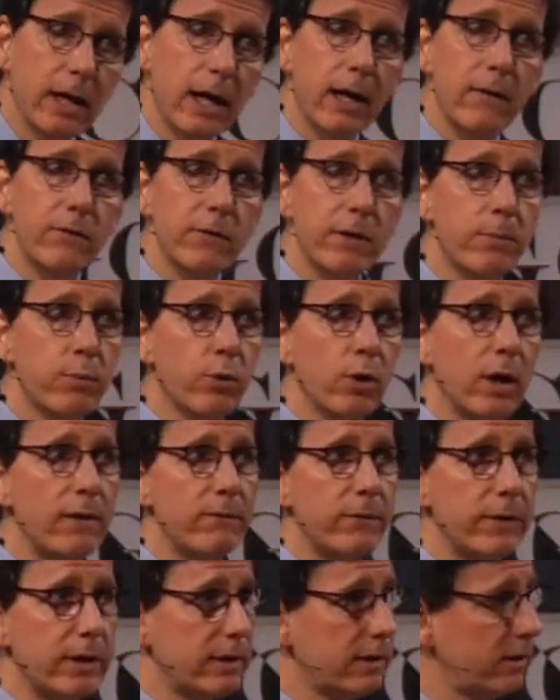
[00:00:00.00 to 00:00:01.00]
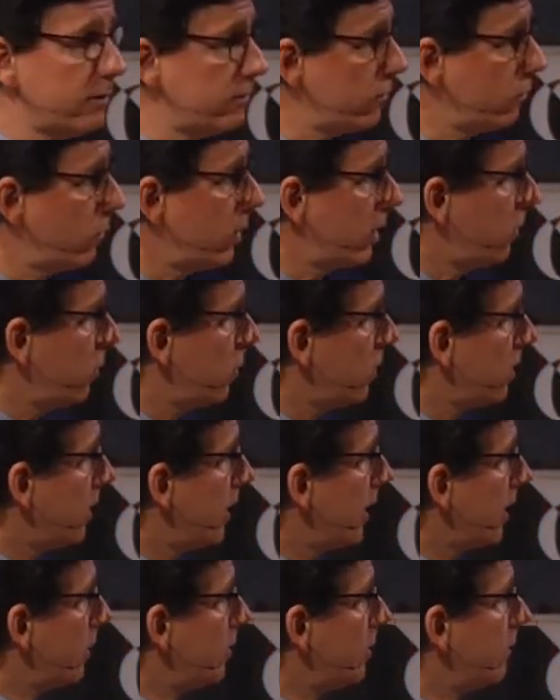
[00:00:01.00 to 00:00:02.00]
Of The Prophet, and this is what it looked
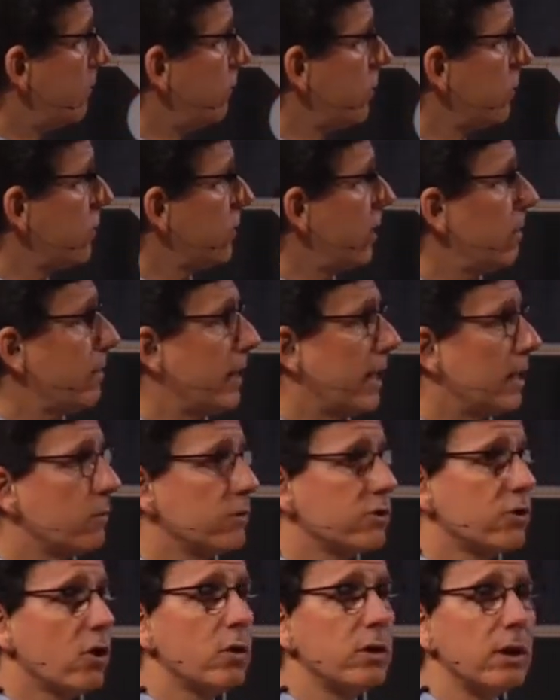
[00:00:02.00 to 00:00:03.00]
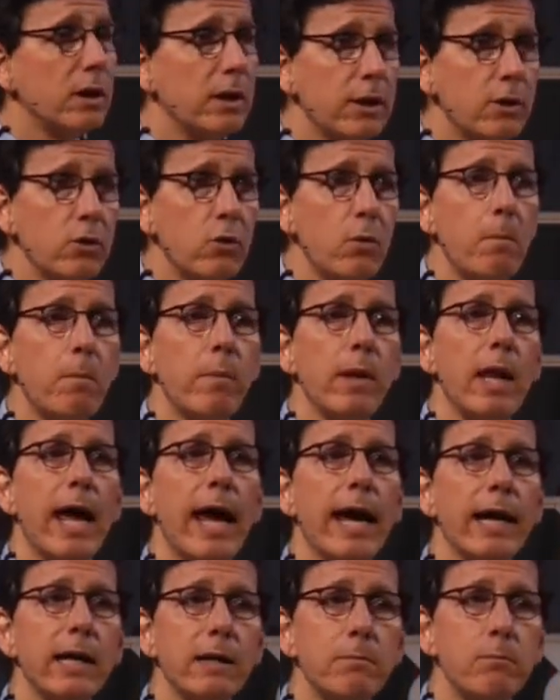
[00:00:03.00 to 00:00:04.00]
like when it first came out, it was called The Little
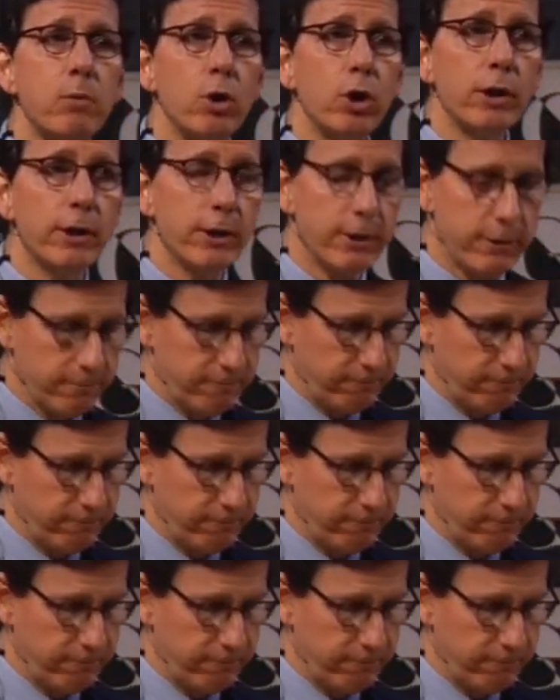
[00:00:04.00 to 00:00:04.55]
Black Book.